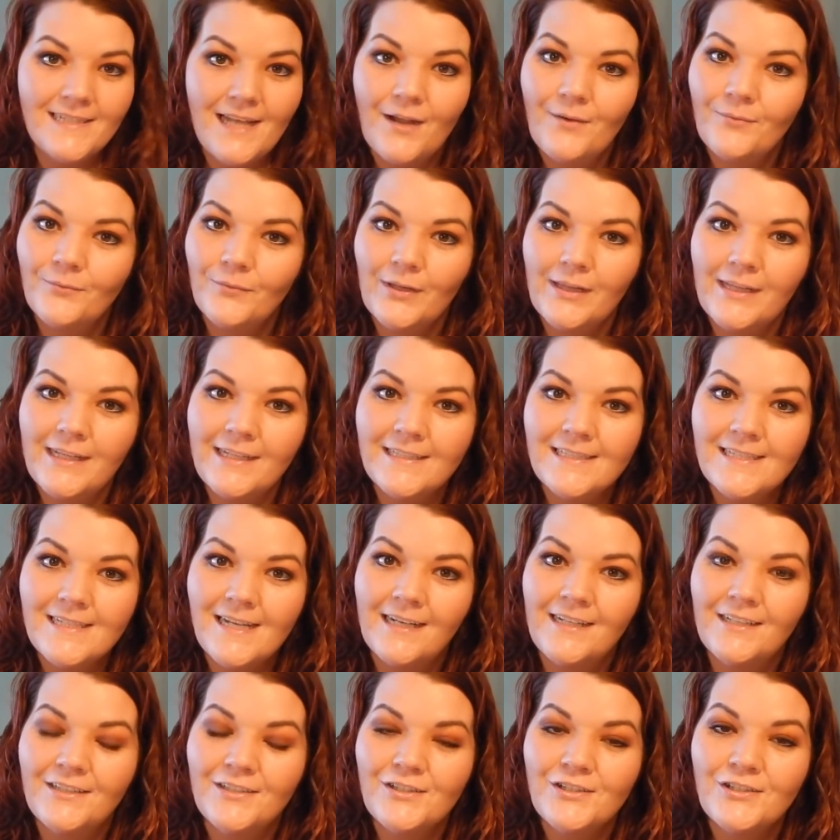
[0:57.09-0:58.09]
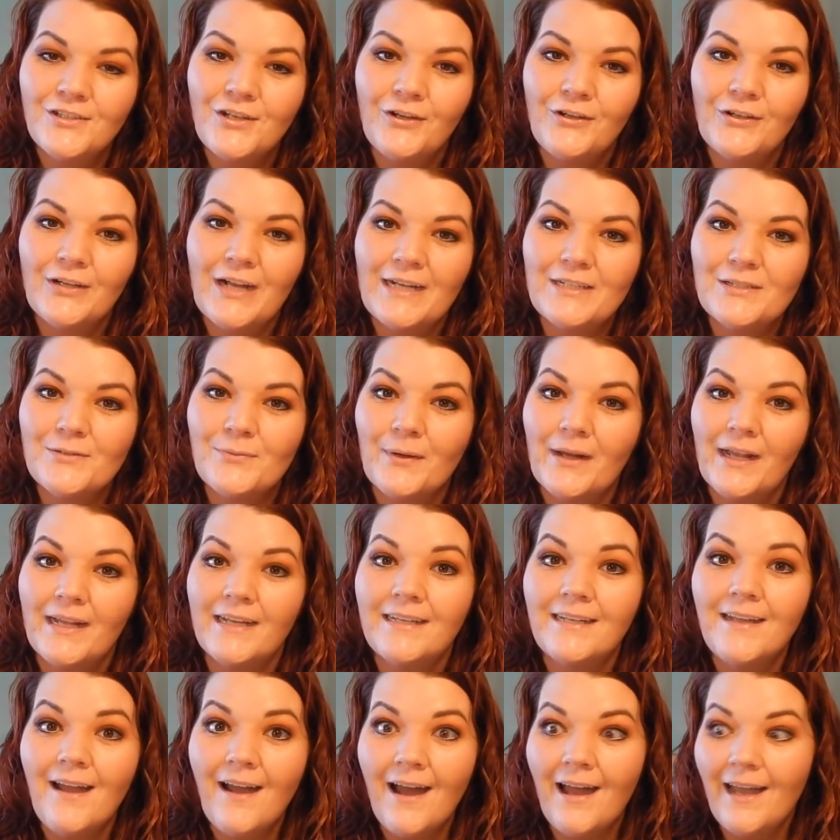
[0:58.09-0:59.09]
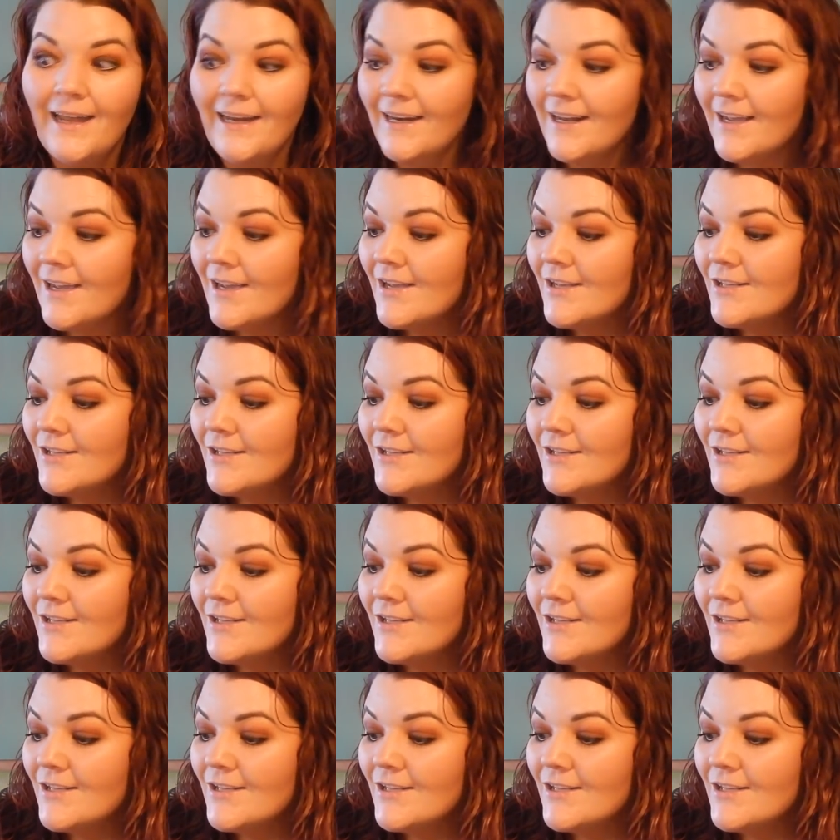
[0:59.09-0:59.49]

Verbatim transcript: I'm really excited to show you guys what I got.